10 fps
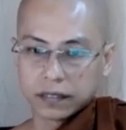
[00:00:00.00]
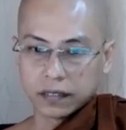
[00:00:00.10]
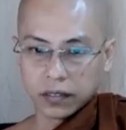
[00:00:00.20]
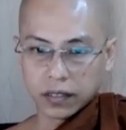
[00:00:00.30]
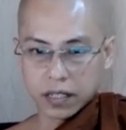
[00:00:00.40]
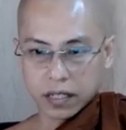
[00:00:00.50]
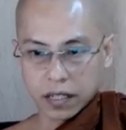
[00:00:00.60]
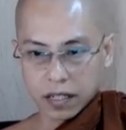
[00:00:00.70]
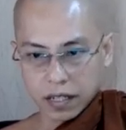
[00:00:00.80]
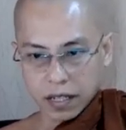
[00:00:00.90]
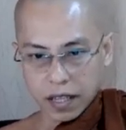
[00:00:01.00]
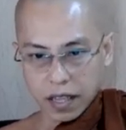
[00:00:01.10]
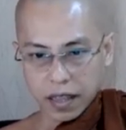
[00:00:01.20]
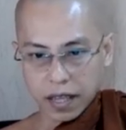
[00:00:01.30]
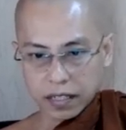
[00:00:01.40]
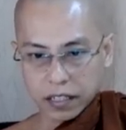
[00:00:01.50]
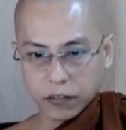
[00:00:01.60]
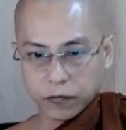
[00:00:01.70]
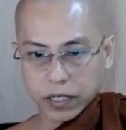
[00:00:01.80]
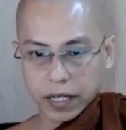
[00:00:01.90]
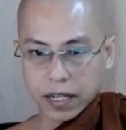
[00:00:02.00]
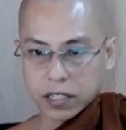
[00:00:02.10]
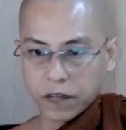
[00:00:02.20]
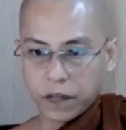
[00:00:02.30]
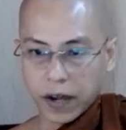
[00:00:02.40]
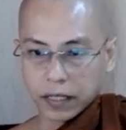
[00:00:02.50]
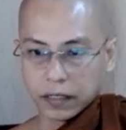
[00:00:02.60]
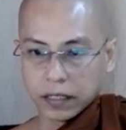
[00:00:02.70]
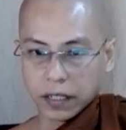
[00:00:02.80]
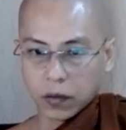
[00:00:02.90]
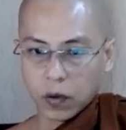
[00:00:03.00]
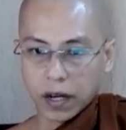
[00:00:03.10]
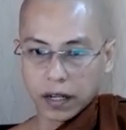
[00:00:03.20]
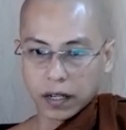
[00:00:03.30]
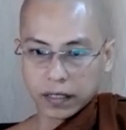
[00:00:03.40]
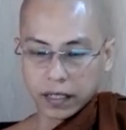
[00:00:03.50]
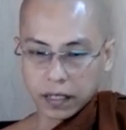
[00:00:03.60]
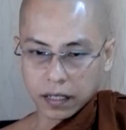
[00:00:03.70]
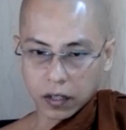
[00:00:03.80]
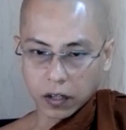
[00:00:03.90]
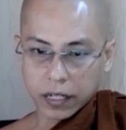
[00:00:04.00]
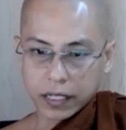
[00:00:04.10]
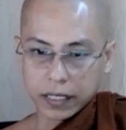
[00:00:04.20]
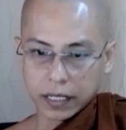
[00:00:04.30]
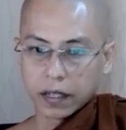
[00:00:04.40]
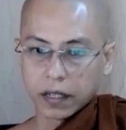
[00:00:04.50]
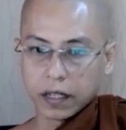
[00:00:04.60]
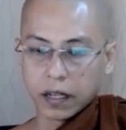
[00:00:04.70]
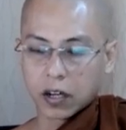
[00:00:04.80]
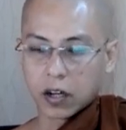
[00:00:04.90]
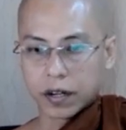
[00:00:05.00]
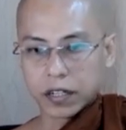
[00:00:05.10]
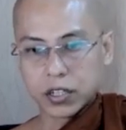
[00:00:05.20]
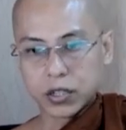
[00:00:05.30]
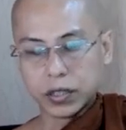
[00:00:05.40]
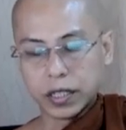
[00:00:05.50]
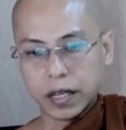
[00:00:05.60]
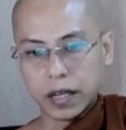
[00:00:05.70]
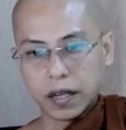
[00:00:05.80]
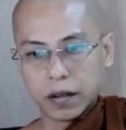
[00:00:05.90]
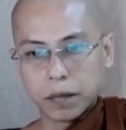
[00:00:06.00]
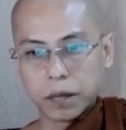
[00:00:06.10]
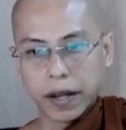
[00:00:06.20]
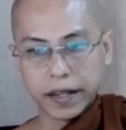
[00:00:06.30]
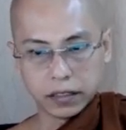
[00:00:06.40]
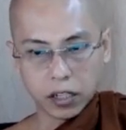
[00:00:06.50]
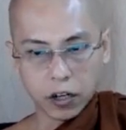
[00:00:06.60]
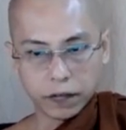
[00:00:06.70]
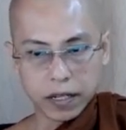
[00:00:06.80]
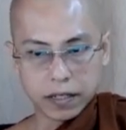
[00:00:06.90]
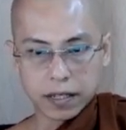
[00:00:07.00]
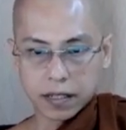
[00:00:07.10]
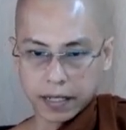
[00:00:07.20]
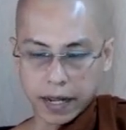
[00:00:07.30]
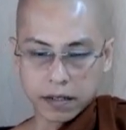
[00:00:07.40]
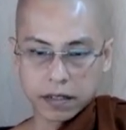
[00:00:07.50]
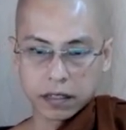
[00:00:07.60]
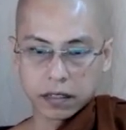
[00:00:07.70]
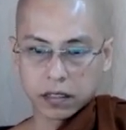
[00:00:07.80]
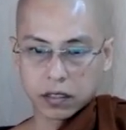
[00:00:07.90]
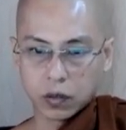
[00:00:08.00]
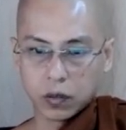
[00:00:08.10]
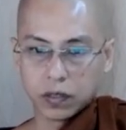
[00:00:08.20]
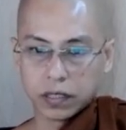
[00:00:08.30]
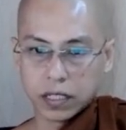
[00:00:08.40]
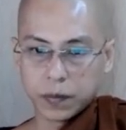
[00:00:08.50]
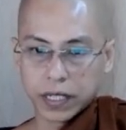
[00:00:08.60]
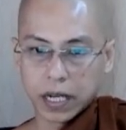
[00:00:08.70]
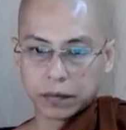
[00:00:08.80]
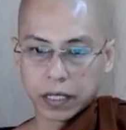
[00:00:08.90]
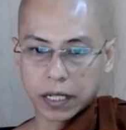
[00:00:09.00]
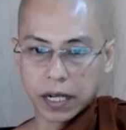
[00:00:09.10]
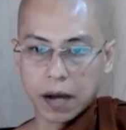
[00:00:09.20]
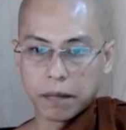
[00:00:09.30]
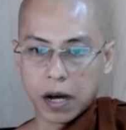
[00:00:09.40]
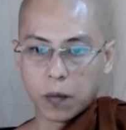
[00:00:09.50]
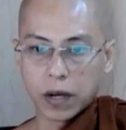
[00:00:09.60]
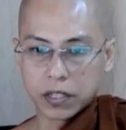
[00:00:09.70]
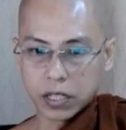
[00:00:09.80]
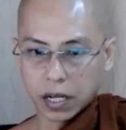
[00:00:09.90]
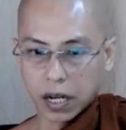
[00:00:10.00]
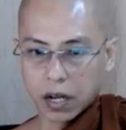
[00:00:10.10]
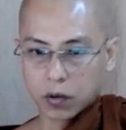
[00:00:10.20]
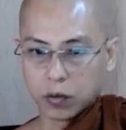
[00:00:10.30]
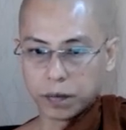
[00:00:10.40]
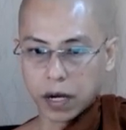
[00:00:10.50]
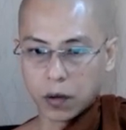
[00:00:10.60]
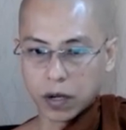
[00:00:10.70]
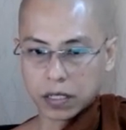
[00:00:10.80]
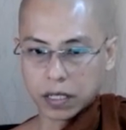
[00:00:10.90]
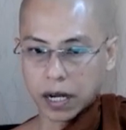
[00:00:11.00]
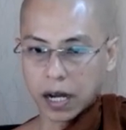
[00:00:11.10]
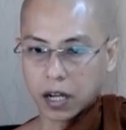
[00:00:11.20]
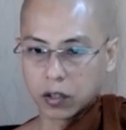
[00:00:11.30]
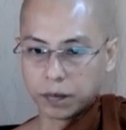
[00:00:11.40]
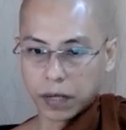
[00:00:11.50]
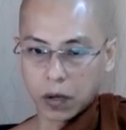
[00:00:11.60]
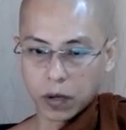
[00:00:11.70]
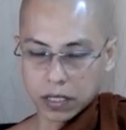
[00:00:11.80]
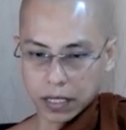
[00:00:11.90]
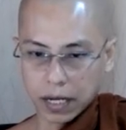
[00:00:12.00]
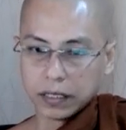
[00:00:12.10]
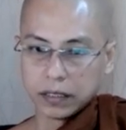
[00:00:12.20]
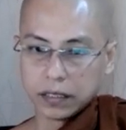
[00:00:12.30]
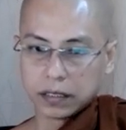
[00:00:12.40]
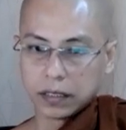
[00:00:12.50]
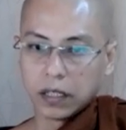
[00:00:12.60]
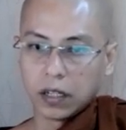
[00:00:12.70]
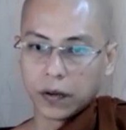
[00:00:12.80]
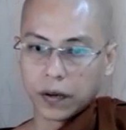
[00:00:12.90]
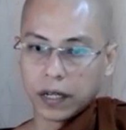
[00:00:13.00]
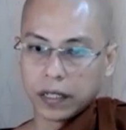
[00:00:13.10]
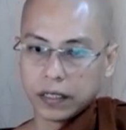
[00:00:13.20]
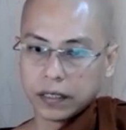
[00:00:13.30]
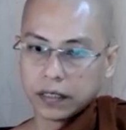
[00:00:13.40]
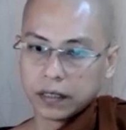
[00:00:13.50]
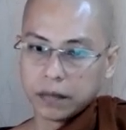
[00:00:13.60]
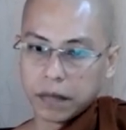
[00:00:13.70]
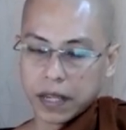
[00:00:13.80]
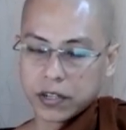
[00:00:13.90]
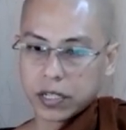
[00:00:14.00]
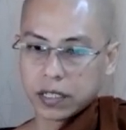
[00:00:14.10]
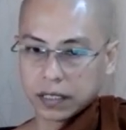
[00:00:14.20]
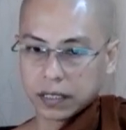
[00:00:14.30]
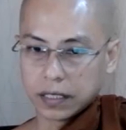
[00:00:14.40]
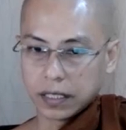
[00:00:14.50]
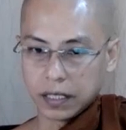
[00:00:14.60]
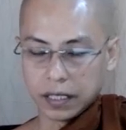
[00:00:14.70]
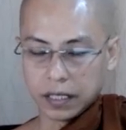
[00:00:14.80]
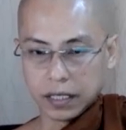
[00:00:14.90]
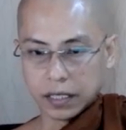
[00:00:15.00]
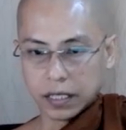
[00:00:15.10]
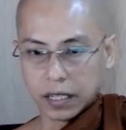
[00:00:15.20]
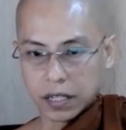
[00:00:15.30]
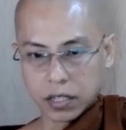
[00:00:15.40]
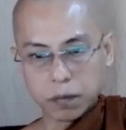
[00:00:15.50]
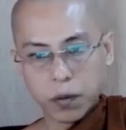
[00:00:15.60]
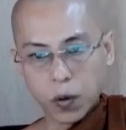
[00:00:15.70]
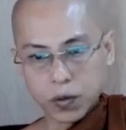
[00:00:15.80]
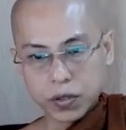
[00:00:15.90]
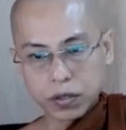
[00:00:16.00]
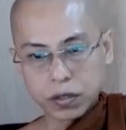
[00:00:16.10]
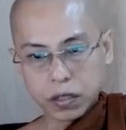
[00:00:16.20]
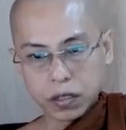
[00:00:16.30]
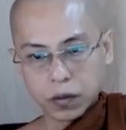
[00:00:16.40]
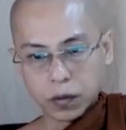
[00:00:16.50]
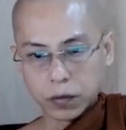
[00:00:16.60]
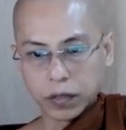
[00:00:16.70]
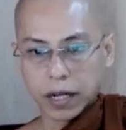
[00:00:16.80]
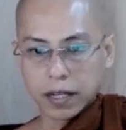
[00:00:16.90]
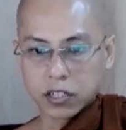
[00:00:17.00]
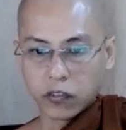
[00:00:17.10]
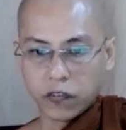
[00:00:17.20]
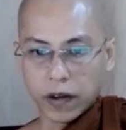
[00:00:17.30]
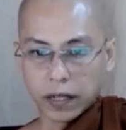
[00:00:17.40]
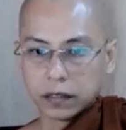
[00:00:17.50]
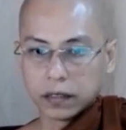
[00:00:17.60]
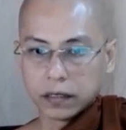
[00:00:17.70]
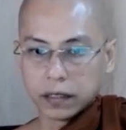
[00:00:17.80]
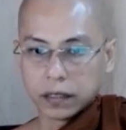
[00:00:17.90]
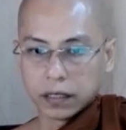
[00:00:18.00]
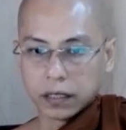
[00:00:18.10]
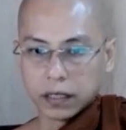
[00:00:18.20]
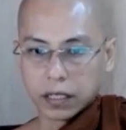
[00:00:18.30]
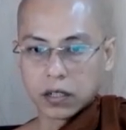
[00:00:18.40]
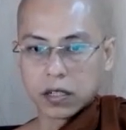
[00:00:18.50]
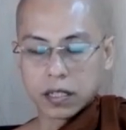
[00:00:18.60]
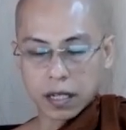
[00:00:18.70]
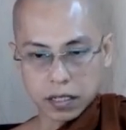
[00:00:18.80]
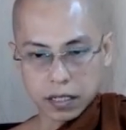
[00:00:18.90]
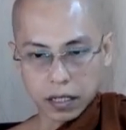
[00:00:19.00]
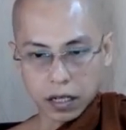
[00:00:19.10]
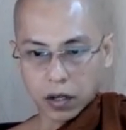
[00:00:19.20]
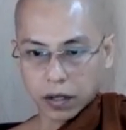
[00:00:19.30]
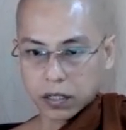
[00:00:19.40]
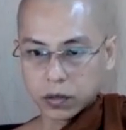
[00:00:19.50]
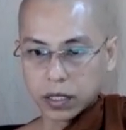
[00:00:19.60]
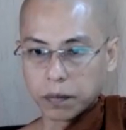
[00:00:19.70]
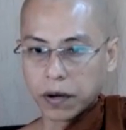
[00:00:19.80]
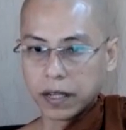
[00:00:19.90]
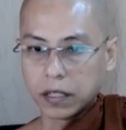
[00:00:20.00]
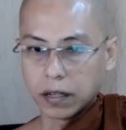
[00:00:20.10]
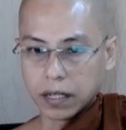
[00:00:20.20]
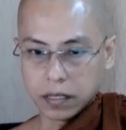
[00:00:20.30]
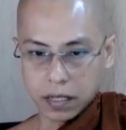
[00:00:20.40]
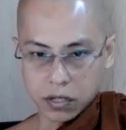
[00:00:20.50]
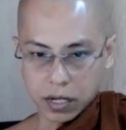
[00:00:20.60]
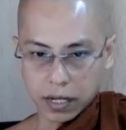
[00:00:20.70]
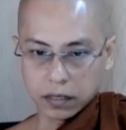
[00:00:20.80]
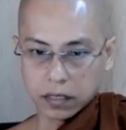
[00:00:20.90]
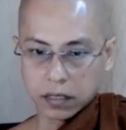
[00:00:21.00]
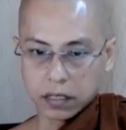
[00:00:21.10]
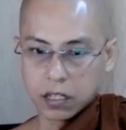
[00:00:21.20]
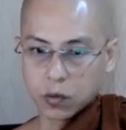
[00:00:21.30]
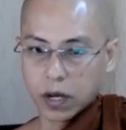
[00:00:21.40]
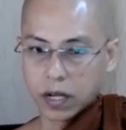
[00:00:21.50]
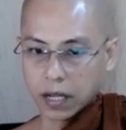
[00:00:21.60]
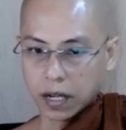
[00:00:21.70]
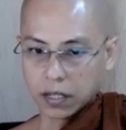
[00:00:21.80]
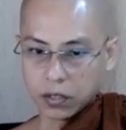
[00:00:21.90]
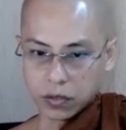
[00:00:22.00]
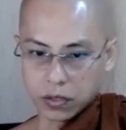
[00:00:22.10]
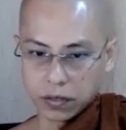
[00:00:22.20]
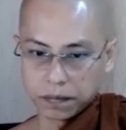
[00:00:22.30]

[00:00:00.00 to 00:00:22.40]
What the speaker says: Okay, then if we classify the lokiya according to the plane of existence, so this becomes the kama vachara, rupa vachara, arupa vachara. This is already mentioned in the lesson post when we classify the consciousness according to the plane of existence. These words are used.